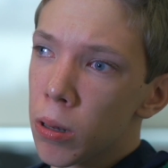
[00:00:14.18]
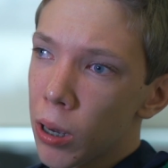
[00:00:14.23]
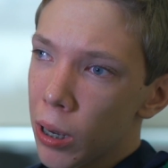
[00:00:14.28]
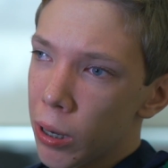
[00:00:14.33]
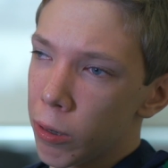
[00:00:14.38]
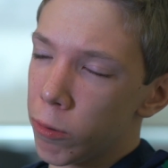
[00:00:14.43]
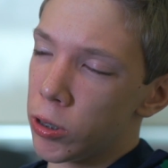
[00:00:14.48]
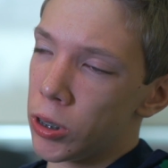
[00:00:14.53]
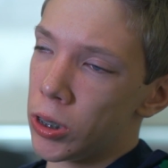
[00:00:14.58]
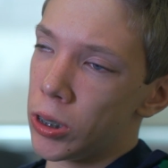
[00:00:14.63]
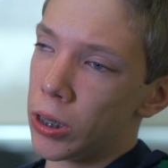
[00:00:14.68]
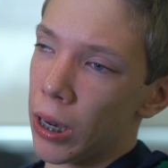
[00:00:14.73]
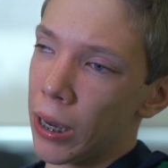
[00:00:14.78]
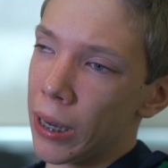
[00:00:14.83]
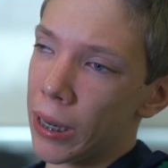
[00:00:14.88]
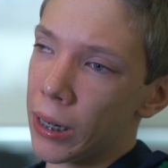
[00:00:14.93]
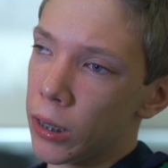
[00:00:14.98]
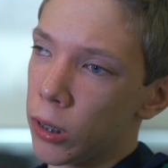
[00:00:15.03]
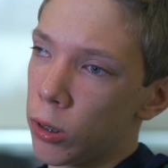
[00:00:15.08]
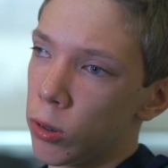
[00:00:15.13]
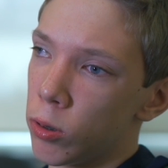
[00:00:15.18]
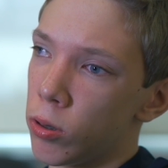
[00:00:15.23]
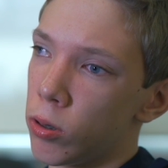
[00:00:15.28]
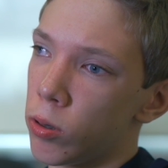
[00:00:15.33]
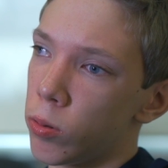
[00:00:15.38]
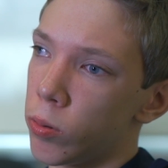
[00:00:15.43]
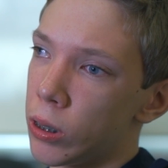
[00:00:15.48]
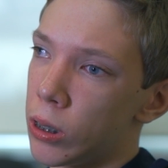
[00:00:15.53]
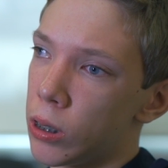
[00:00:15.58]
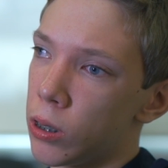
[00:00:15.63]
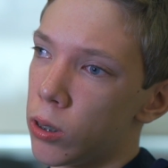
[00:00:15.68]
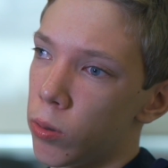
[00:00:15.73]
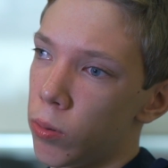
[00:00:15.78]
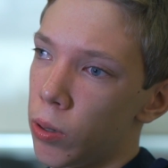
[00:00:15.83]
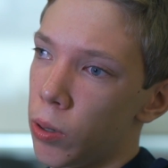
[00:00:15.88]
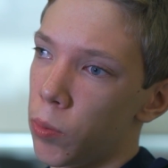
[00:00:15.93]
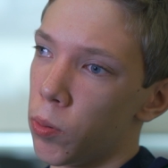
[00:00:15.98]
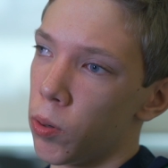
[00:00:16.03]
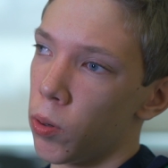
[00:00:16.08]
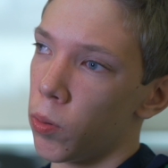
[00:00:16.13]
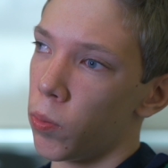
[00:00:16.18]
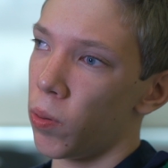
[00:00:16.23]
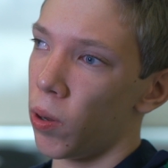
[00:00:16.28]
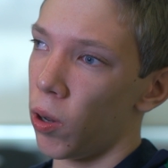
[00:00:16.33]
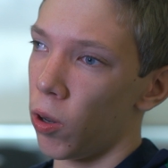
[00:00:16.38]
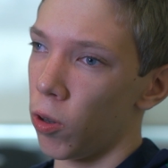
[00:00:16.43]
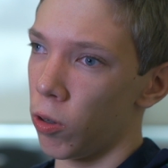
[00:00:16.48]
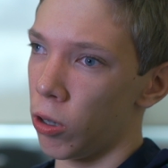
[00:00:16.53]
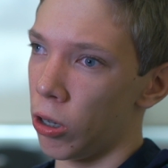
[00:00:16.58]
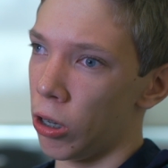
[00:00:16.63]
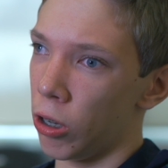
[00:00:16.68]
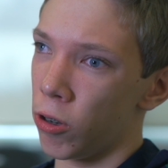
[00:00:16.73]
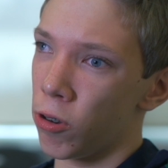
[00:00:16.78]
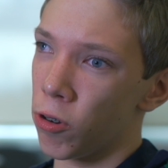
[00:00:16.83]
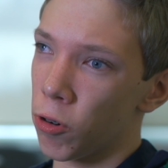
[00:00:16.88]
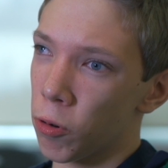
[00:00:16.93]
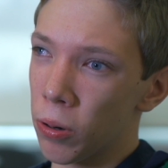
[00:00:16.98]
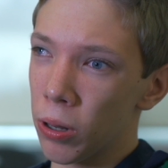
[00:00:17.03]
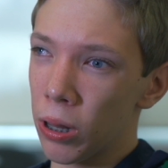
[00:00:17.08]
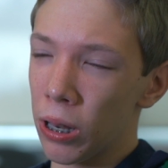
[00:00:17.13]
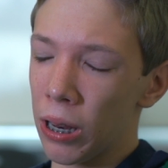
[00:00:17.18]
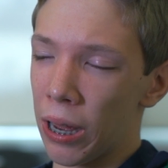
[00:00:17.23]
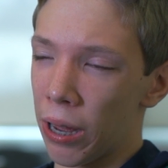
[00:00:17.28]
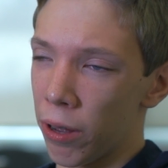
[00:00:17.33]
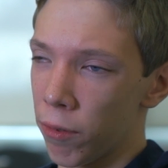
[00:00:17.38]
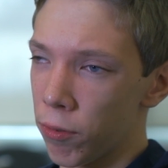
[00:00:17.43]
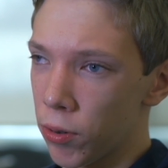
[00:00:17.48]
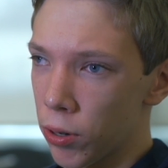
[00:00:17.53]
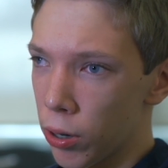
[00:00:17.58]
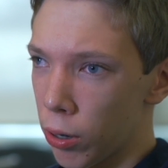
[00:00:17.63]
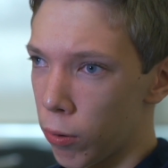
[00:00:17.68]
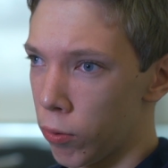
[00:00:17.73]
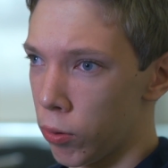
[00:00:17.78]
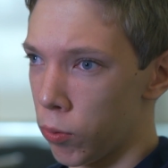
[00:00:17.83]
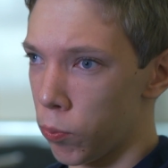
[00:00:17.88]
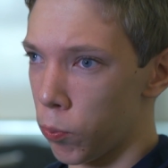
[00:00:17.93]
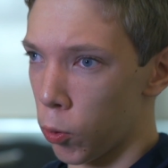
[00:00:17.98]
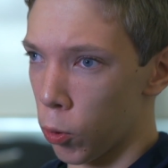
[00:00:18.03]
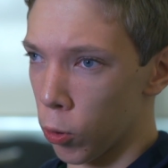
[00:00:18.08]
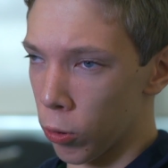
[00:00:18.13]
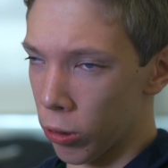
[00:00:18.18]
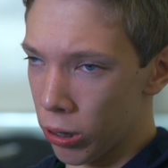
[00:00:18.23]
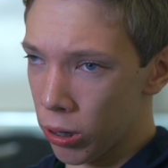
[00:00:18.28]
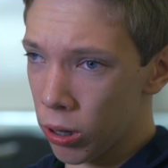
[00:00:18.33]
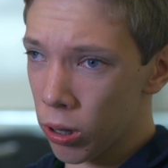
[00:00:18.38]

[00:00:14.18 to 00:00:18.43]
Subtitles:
I was diagnosed with cerebral palsy shortly after I was born.